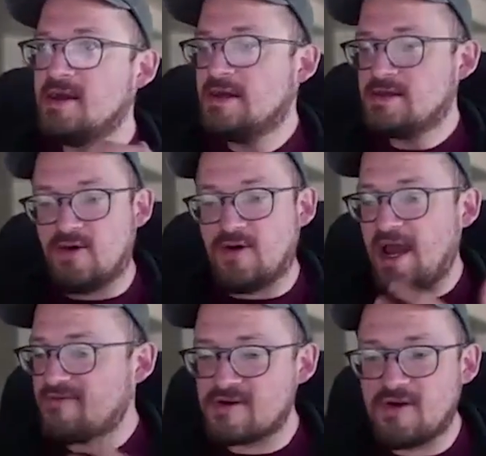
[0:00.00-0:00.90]
So
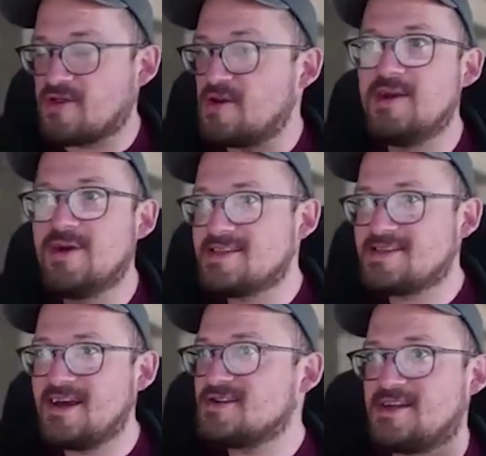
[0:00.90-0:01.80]
after a 30 minute
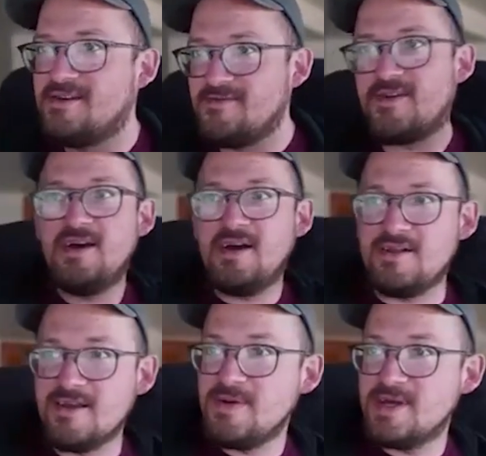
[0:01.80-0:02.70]
session of a
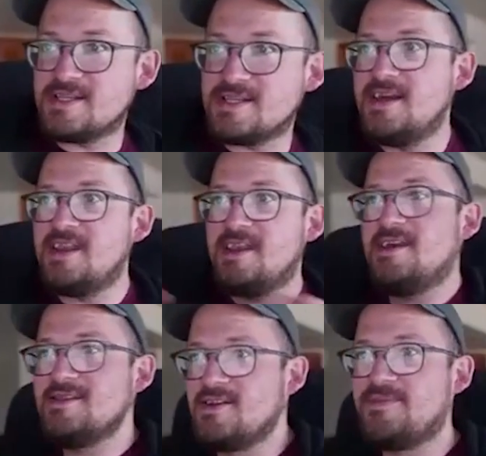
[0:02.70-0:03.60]
little bit of Solidity,
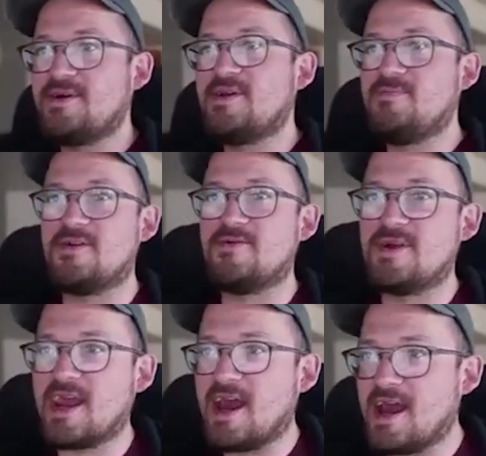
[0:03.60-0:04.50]
a little bit, bit of
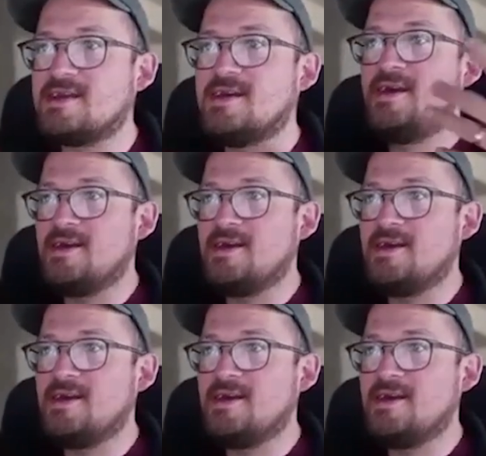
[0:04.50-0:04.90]
React,